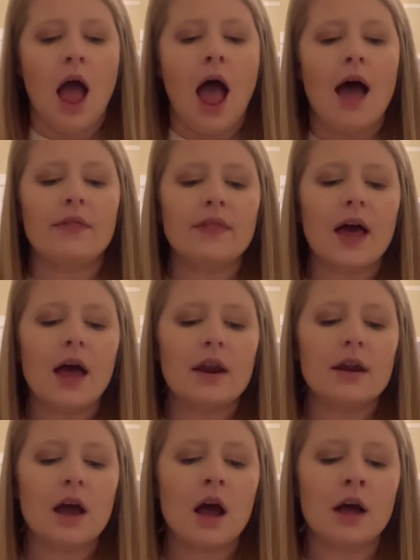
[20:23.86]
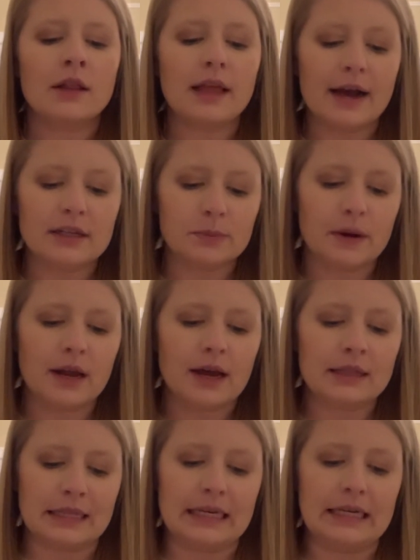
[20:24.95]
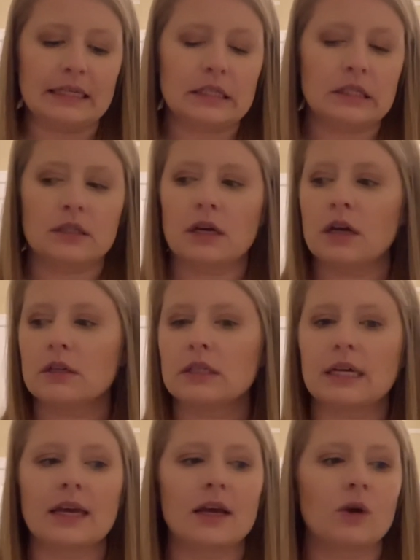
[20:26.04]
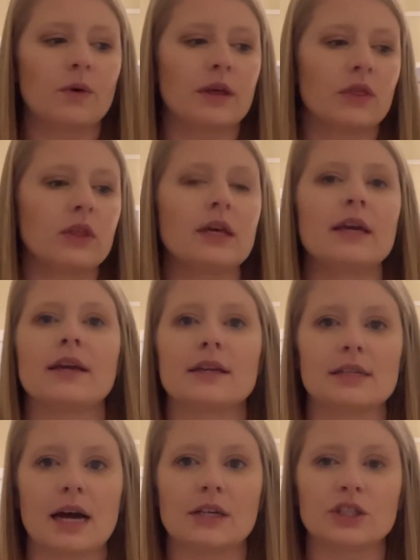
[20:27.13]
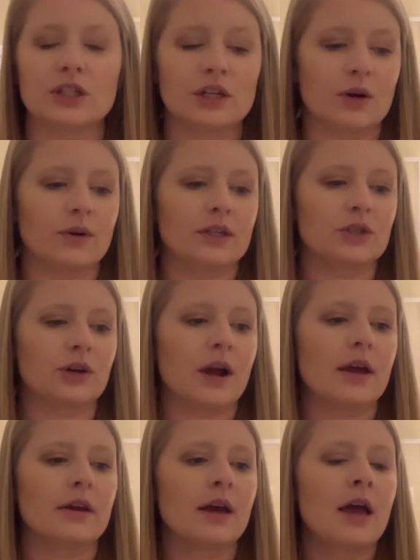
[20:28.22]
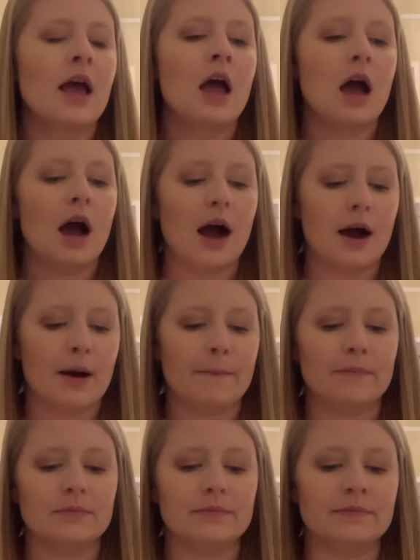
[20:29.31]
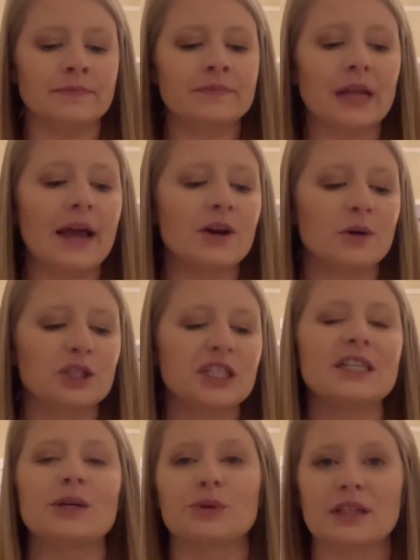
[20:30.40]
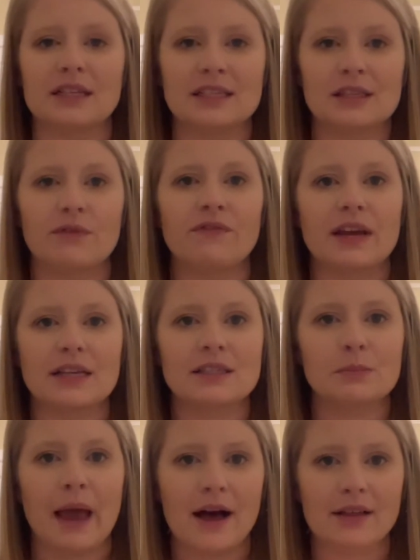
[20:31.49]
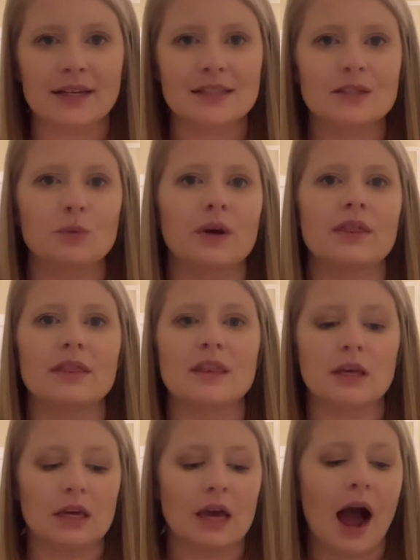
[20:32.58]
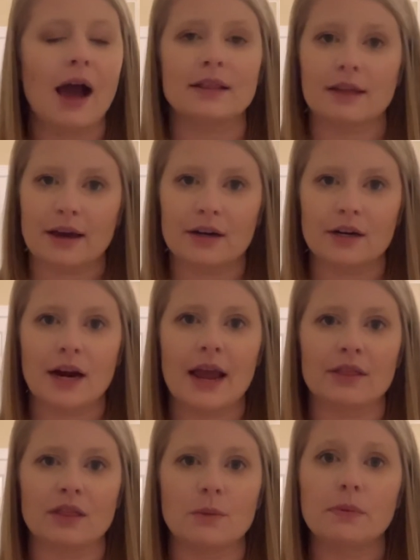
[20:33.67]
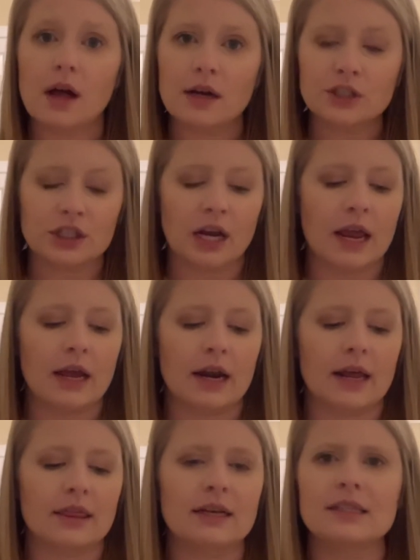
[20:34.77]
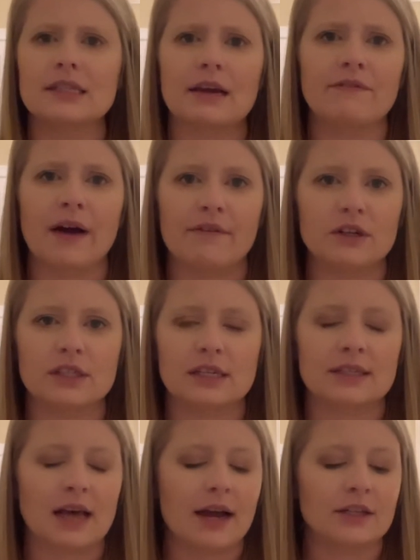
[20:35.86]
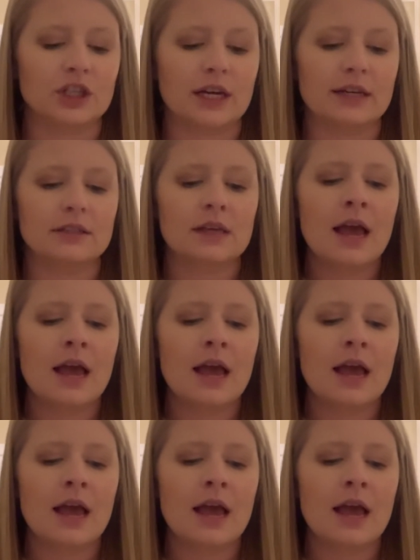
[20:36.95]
And then last but not least, sticking with the Natasha Denona trend, I know she did release the face palettes with the highlighter and the blush, and I think it's like 5 or 6 eye shades.